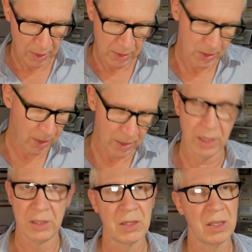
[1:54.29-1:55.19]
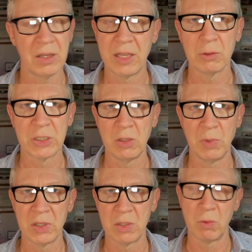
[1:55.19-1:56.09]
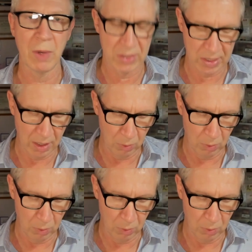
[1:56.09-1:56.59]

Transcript: So, you know, you, you kill two birds with one stone.